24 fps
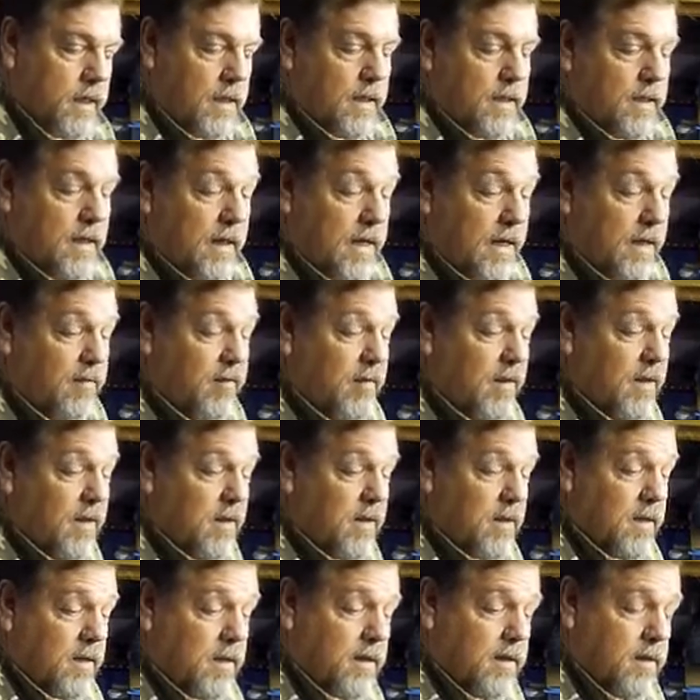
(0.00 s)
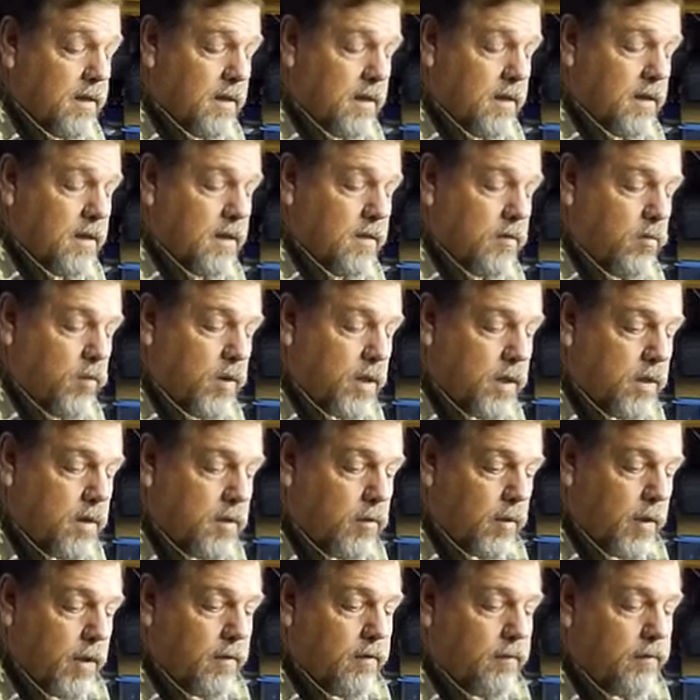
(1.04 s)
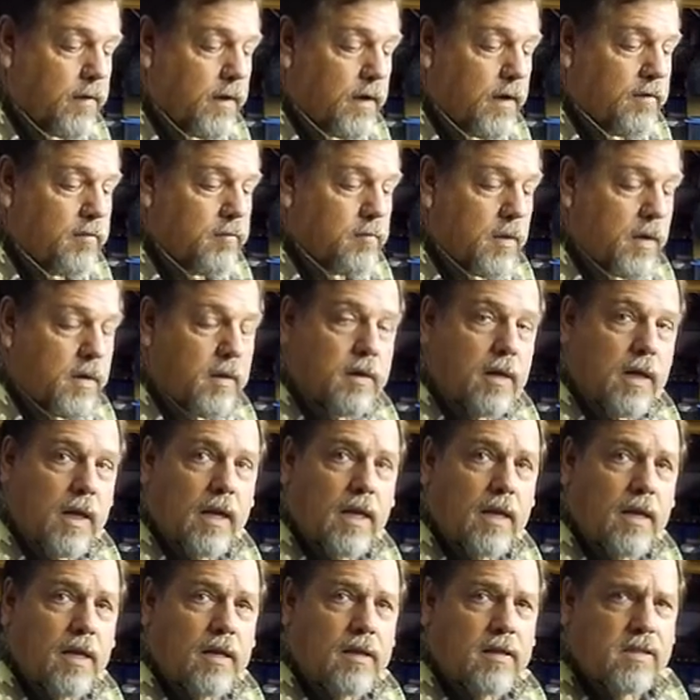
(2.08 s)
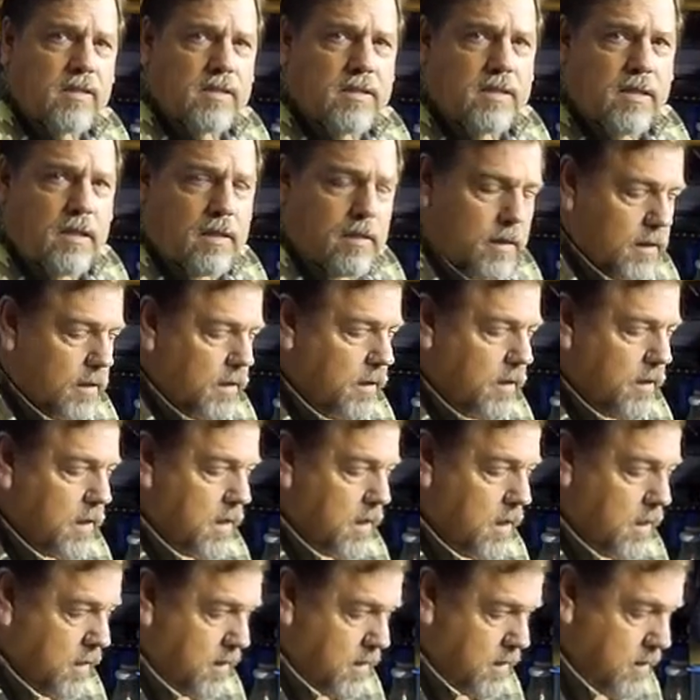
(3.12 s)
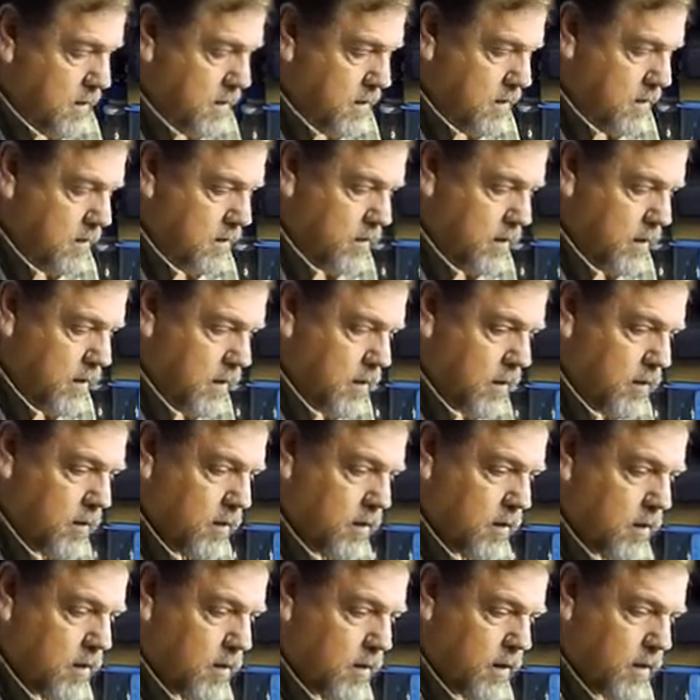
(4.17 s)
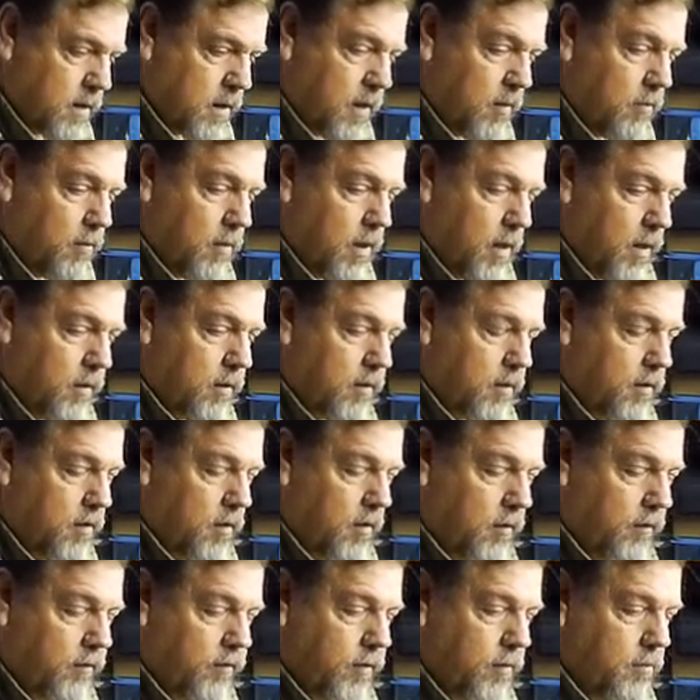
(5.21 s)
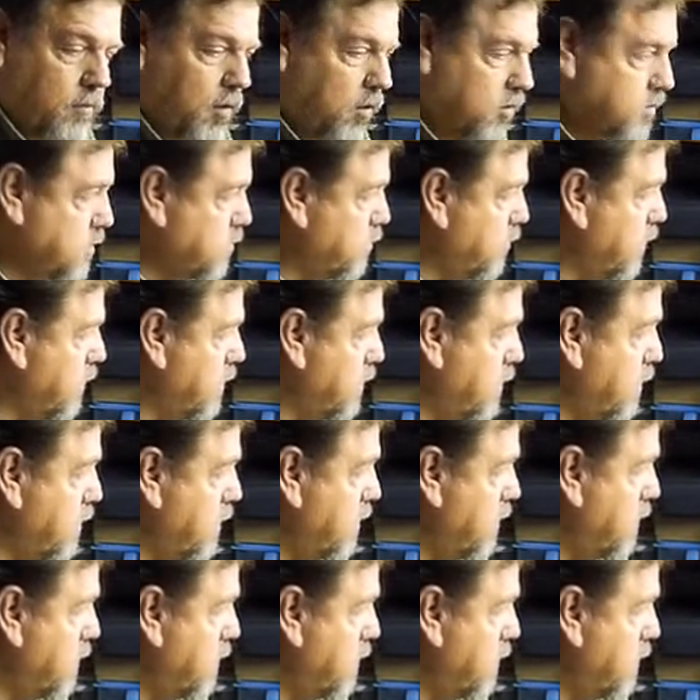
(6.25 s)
leaving the gun at the 125 bar regulator setting that it came out of the box with.